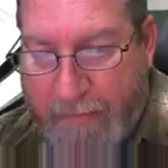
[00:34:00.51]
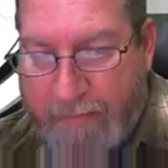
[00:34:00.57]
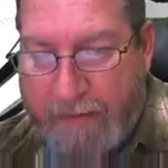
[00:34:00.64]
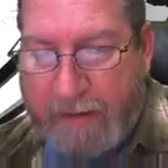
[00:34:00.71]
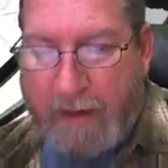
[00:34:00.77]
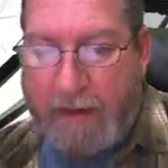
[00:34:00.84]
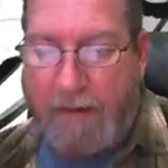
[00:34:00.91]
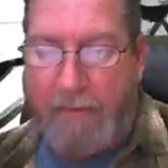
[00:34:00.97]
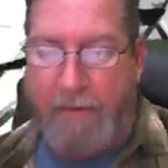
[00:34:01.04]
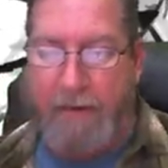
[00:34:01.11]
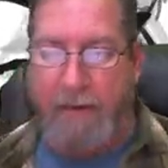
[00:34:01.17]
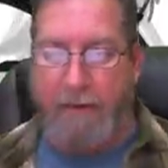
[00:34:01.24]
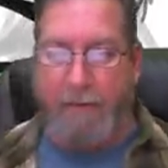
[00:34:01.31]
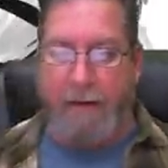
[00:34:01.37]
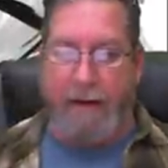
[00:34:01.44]
the color a
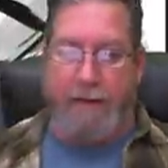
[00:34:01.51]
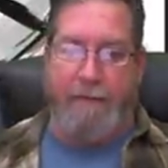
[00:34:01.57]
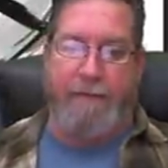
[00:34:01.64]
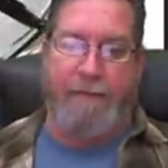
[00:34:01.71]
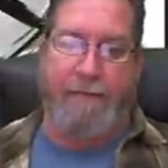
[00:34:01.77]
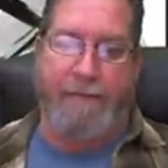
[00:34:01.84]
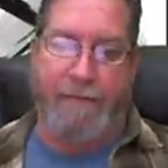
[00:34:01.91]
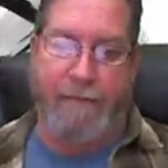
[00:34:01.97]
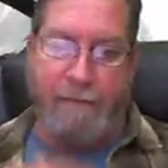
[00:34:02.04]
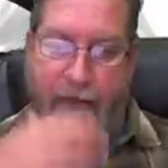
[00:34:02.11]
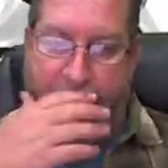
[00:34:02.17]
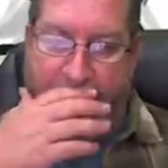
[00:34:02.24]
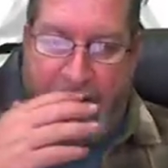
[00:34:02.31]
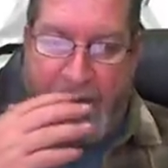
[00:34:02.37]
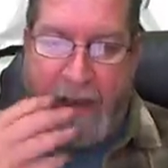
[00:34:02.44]
little bit.
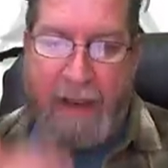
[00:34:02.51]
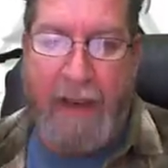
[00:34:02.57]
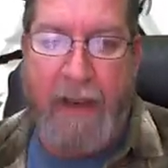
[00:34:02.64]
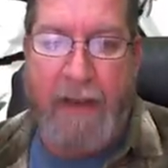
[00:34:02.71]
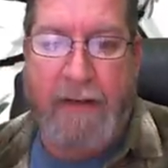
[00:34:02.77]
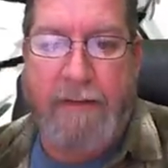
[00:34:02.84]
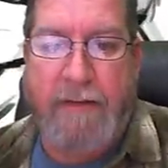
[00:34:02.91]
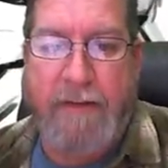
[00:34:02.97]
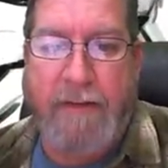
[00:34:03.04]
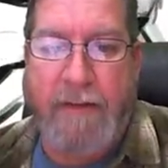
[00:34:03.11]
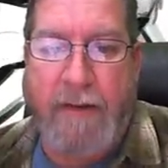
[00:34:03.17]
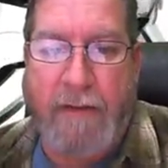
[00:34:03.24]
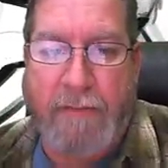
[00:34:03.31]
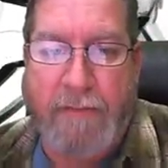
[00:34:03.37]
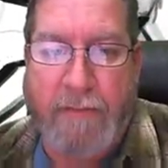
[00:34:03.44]
And you
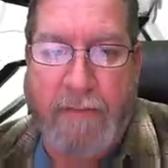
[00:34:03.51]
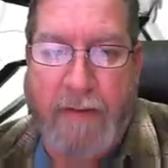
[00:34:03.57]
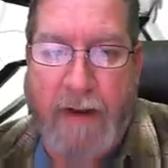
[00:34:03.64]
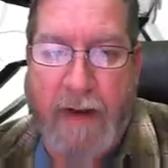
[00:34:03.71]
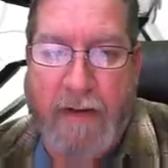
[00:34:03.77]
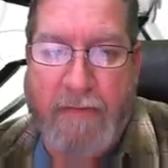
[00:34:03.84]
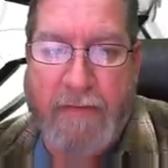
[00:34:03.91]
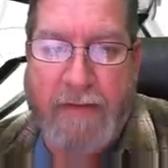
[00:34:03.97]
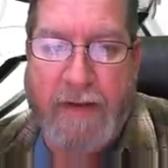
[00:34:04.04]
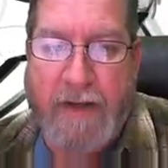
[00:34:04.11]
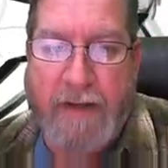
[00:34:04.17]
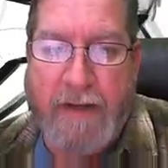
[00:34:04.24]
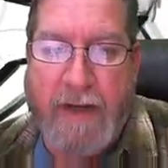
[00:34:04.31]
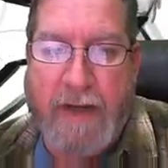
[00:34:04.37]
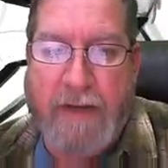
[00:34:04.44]
know, everything
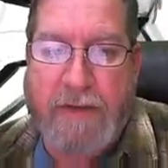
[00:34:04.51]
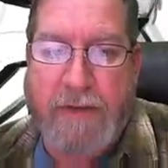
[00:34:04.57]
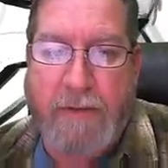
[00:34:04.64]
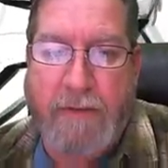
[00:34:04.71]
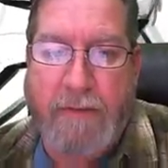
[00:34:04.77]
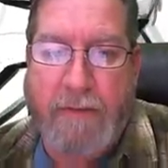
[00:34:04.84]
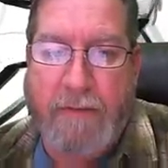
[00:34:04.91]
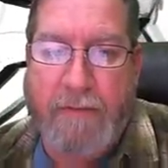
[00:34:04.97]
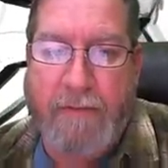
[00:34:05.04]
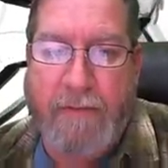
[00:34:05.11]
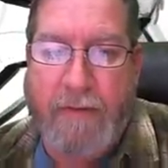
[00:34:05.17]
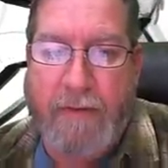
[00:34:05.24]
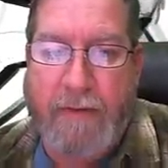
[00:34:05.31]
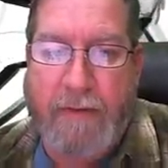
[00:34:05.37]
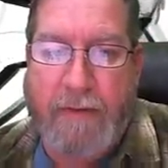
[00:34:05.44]
in nature
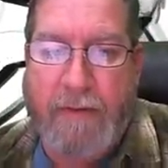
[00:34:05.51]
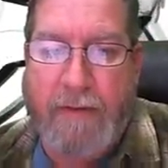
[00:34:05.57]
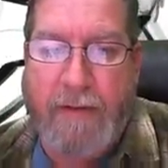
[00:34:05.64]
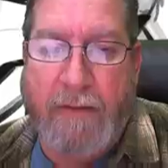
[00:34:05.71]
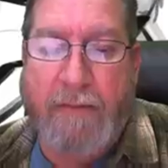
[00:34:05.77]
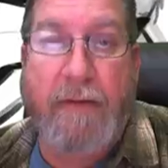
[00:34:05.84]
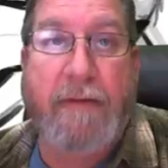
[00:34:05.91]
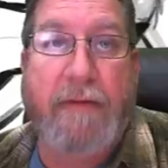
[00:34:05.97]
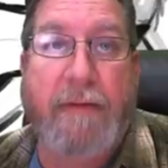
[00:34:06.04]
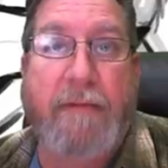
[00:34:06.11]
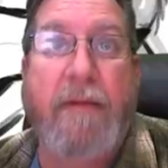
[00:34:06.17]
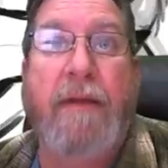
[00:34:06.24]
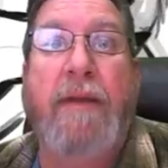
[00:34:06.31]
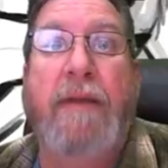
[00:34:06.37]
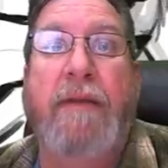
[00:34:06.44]
you know,
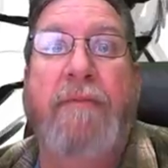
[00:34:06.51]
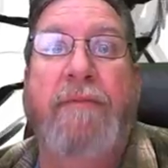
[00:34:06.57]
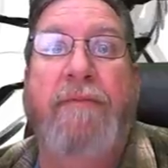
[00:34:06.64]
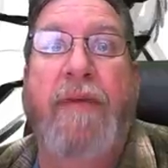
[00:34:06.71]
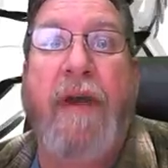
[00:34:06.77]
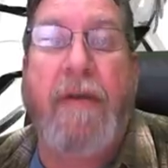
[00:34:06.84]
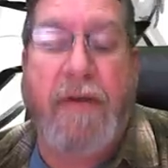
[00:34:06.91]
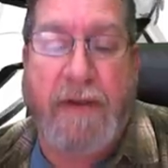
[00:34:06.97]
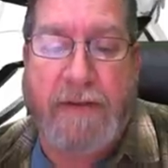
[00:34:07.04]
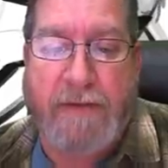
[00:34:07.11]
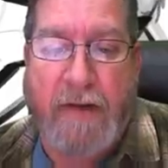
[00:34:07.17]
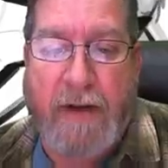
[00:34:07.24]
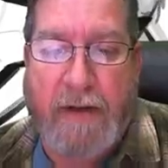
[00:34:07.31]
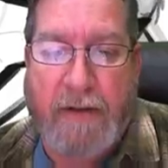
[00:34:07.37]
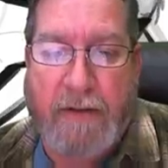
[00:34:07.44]
varies,
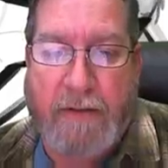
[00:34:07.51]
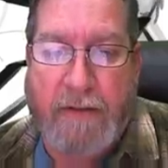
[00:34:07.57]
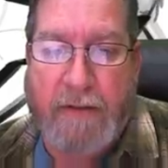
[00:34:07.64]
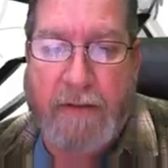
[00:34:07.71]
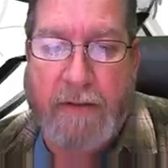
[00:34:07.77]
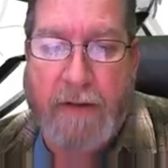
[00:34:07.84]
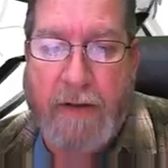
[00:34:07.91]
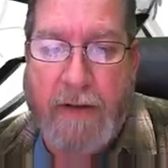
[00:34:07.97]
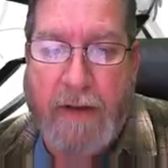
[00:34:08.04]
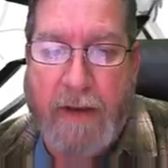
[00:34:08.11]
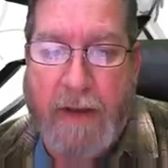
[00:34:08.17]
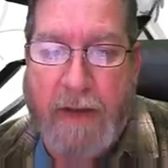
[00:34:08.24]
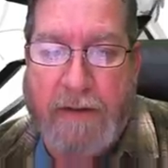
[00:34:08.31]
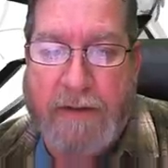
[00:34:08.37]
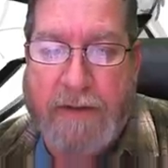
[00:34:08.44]
right?
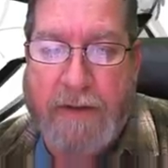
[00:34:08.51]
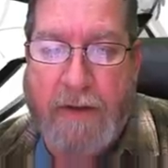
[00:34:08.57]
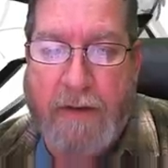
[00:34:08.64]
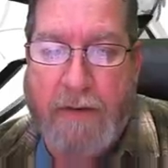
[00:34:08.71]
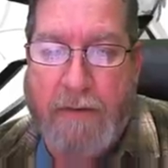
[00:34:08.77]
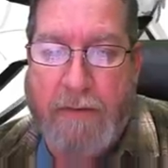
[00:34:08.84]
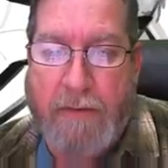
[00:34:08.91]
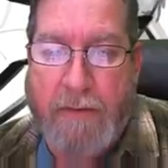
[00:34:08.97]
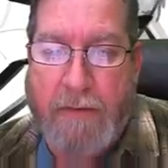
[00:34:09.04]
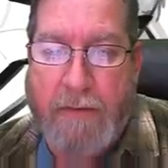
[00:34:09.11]
And so